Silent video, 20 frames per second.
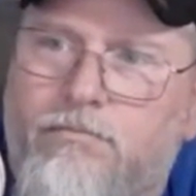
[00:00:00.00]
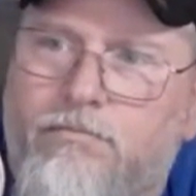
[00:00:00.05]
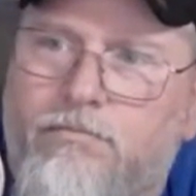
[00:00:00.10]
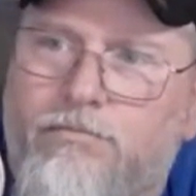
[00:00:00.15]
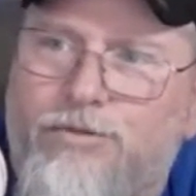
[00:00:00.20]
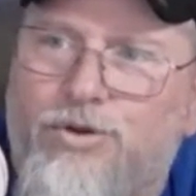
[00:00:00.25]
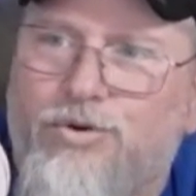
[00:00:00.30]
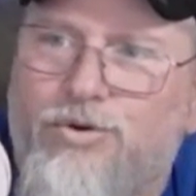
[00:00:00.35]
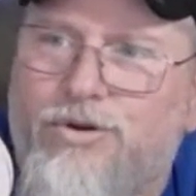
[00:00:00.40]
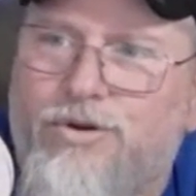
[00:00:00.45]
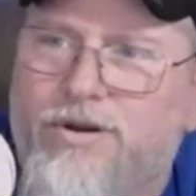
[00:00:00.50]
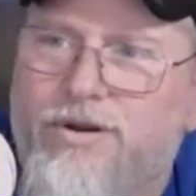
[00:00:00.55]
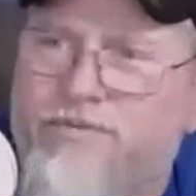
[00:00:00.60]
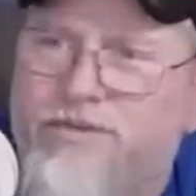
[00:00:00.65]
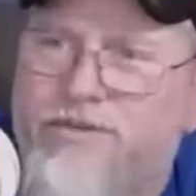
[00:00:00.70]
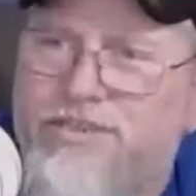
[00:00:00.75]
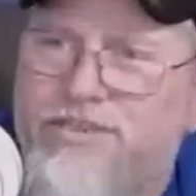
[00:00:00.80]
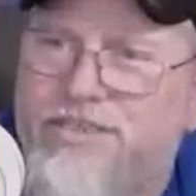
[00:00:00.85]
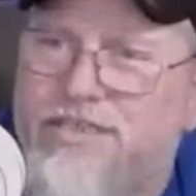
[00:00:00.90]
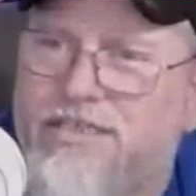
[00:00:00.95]
Duke at
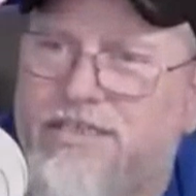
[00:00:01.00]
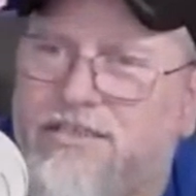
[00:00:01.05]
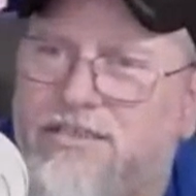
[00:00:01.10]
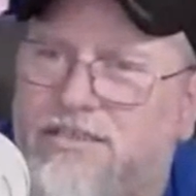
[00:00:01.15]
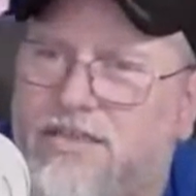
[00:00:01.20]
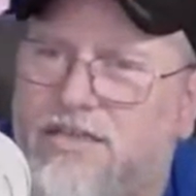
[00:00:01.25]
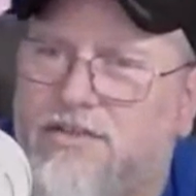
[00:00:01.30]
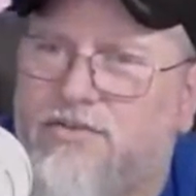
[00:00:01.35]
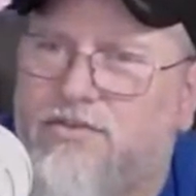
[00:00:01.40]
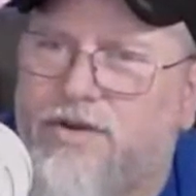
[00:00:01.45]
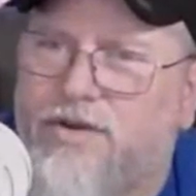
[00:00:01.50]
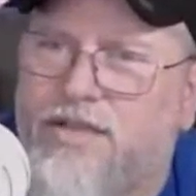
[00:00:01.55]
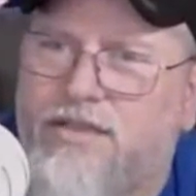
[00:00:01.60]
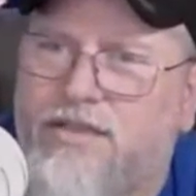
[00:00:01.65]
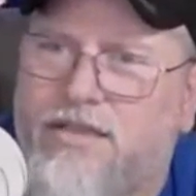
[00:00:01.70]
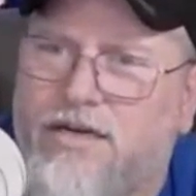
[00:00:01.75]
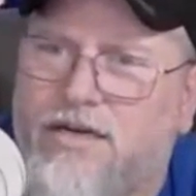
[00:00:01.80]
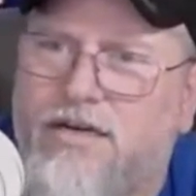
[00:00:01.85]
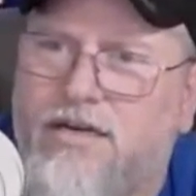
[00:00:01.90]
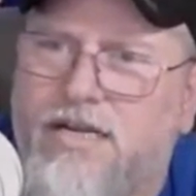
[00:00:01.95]
Virginia's at
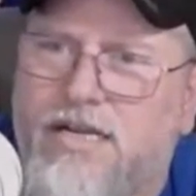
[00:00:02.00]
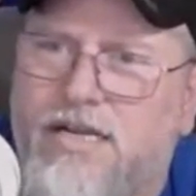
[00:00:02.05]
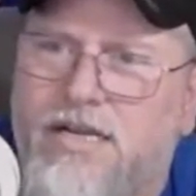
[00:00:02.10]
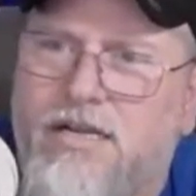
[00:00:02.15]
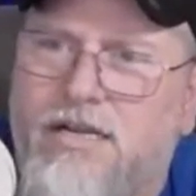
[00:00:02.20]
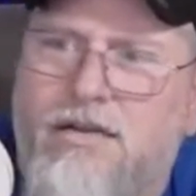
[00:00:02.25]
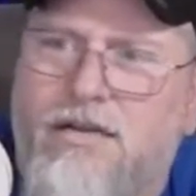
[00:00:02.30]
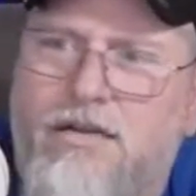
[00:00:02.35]
3:30.